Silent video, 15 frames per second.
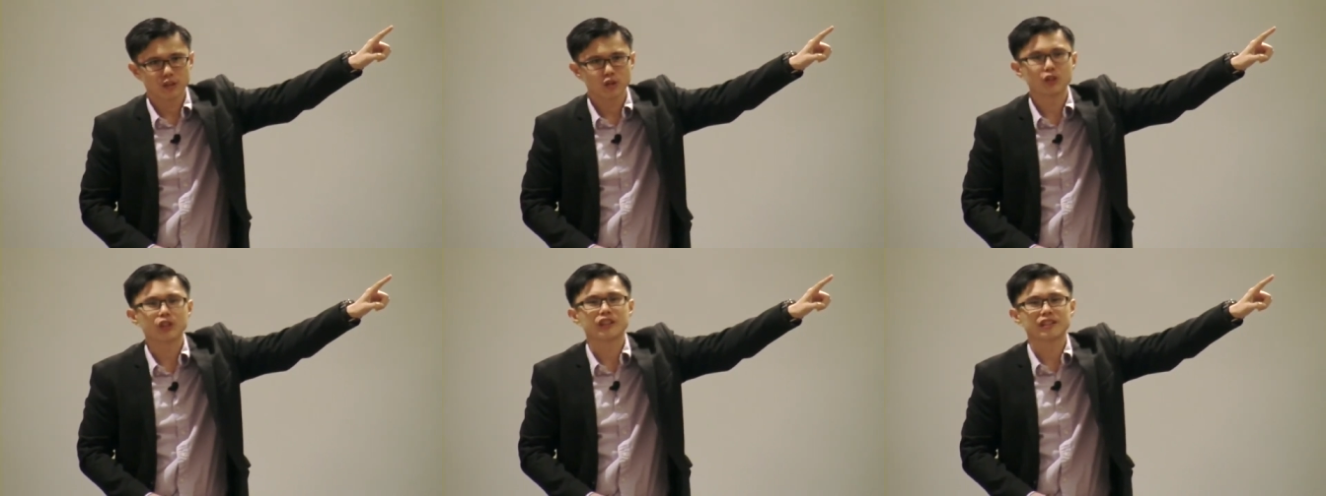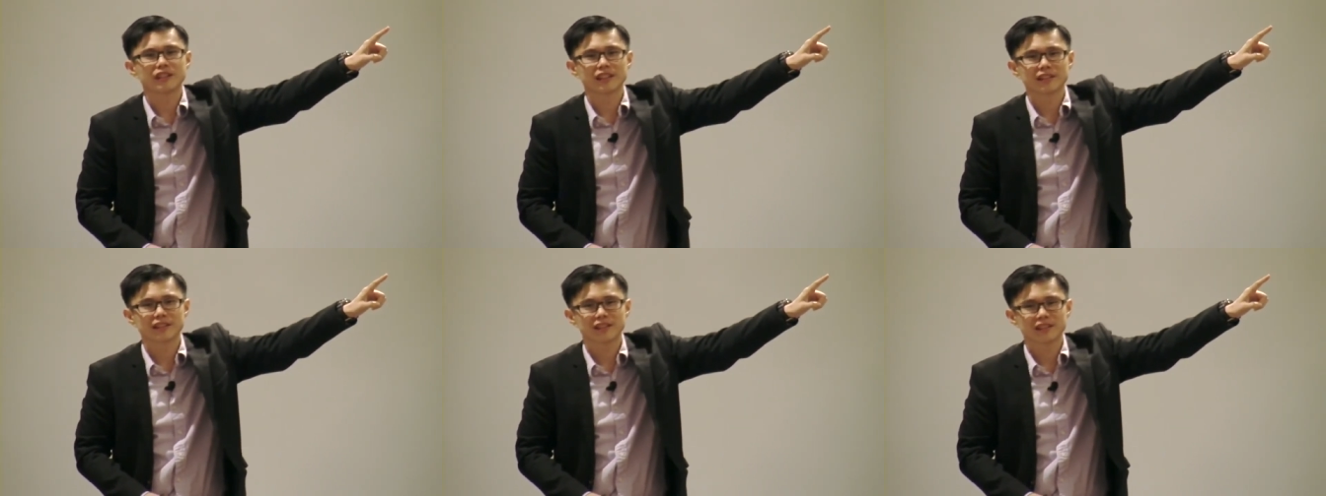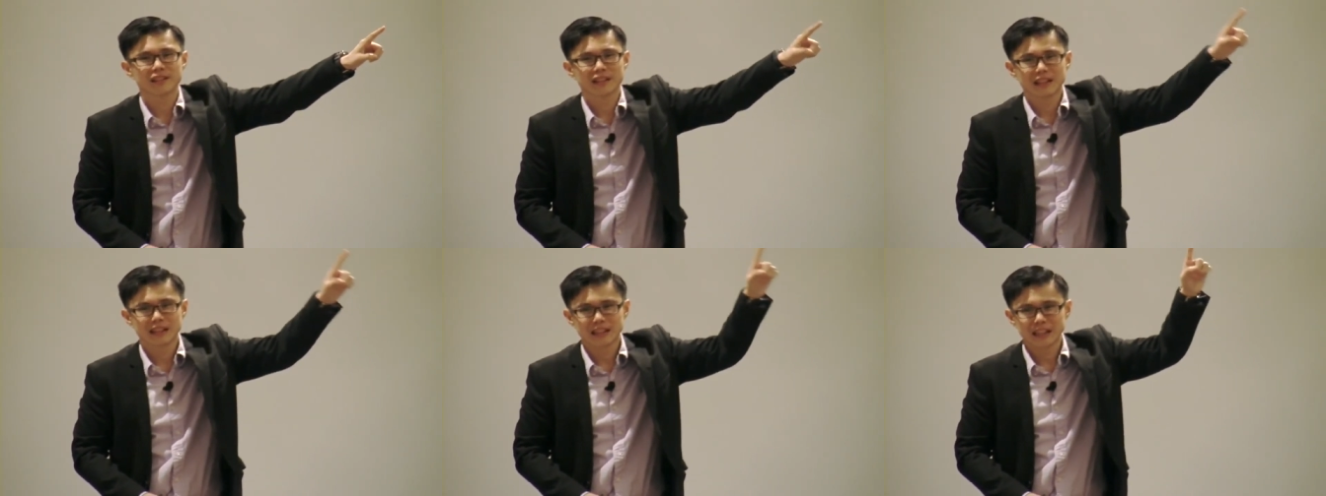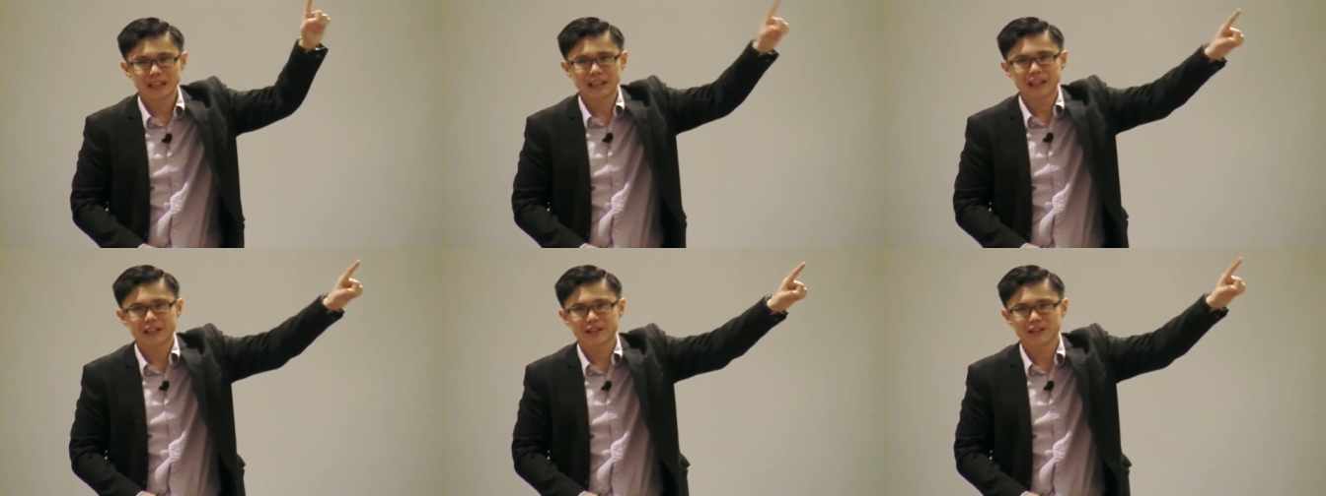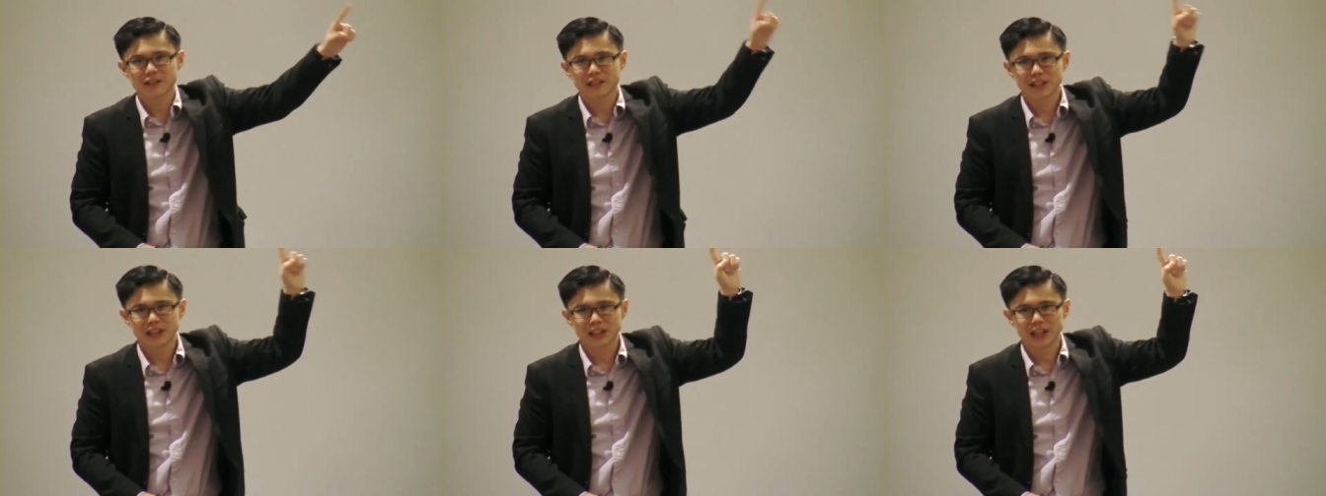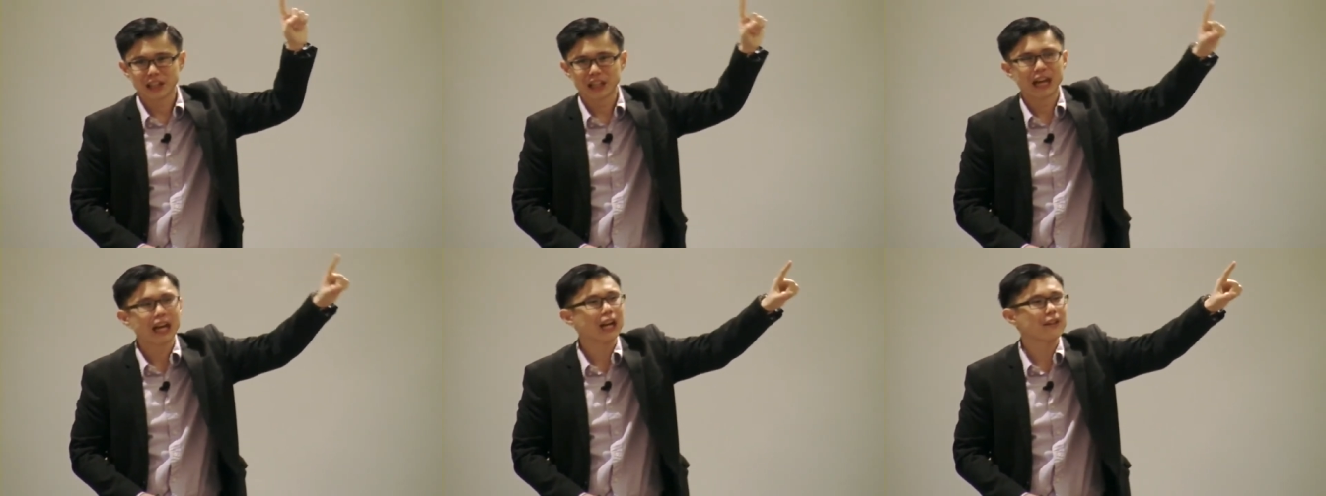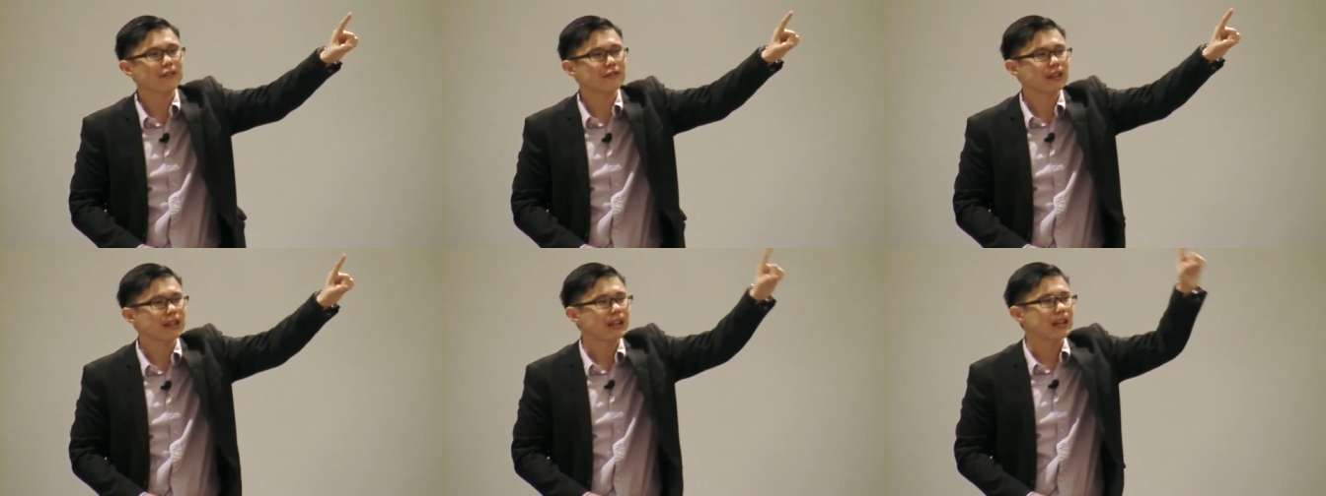Jesus is alive.